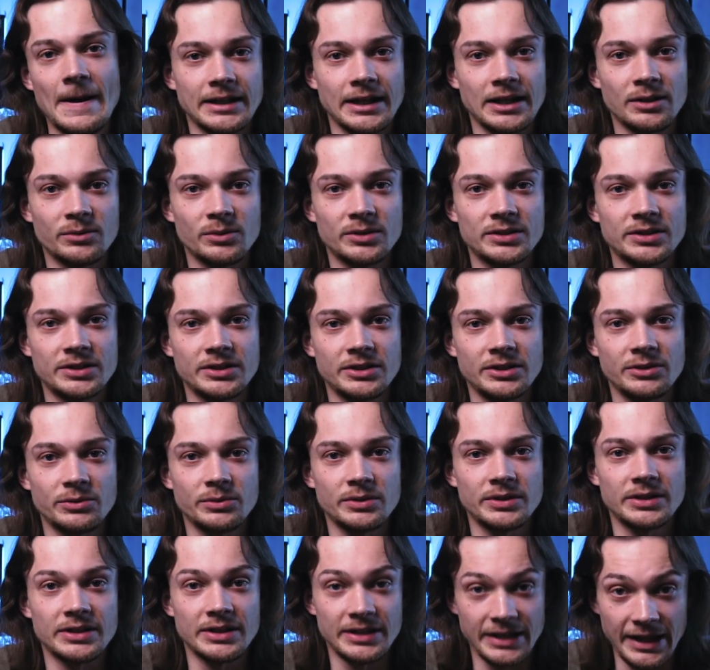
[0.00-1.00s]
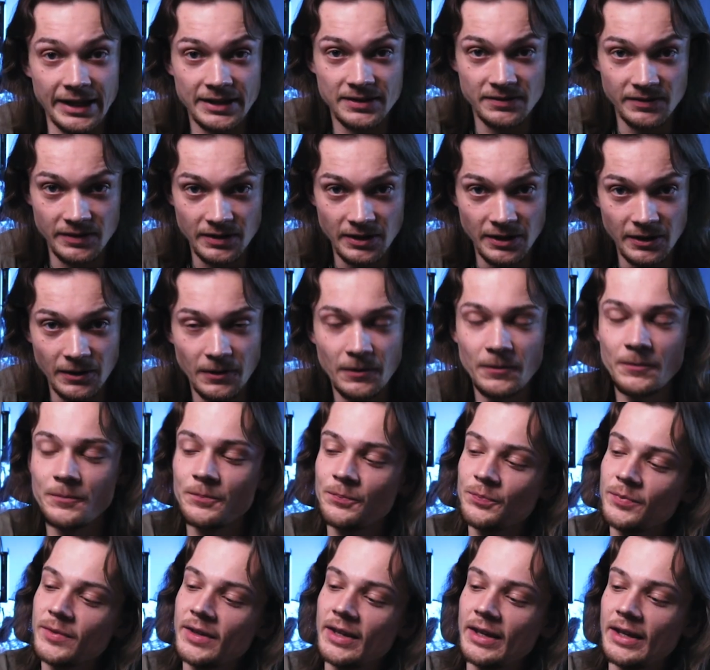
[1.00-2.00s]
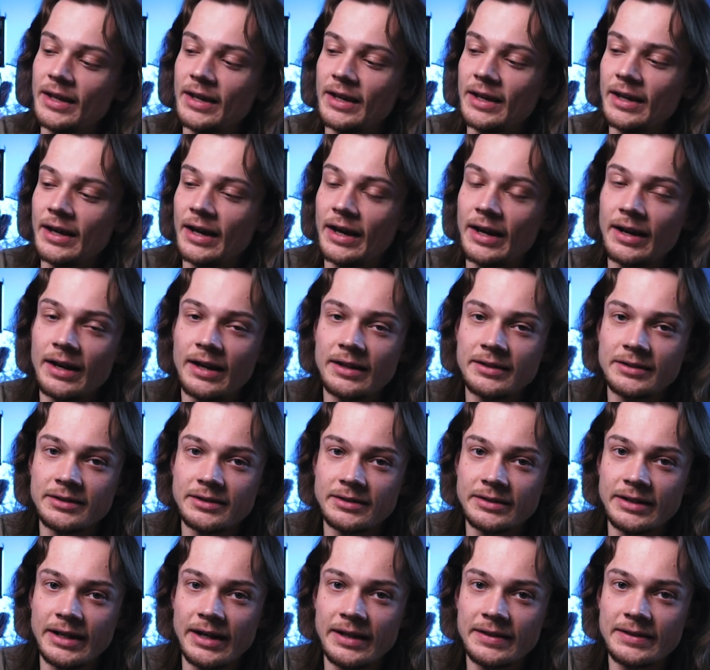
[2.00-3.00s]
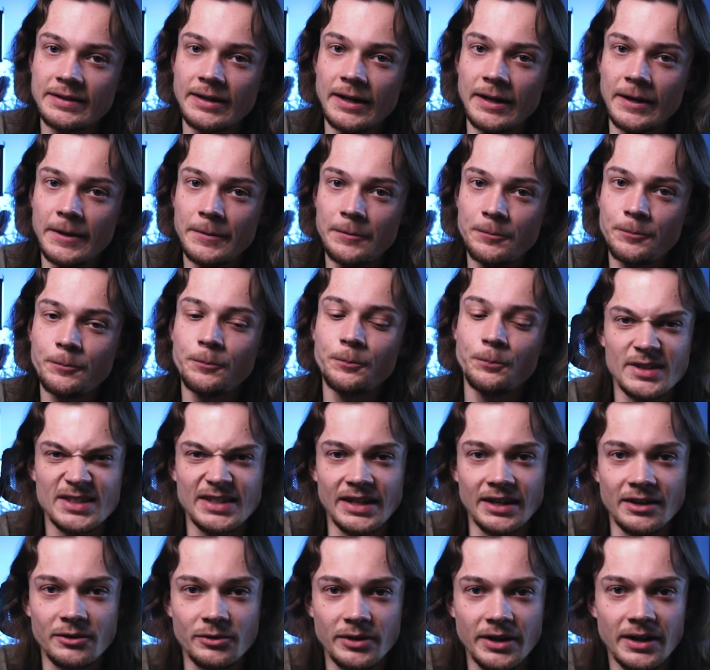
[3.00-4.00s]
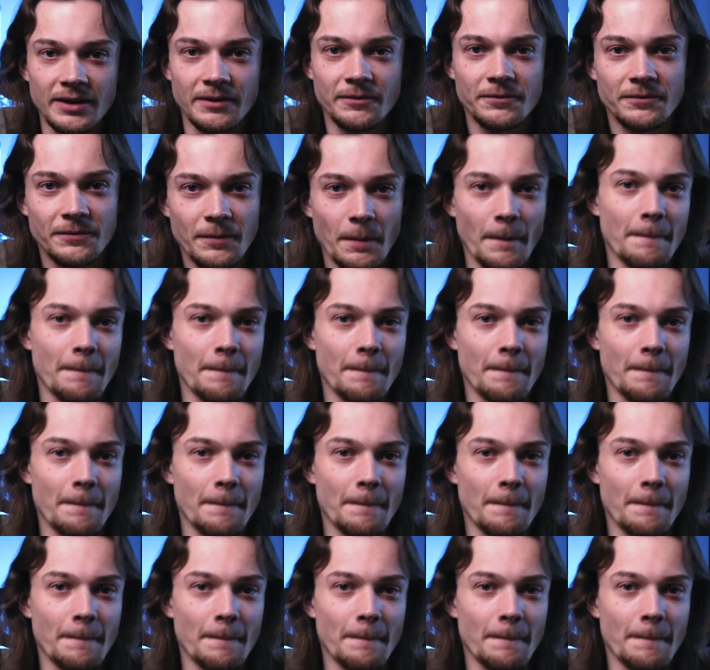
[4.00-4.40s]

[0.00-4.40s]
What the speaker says: I will see you in the next video, and until that time, stay creative.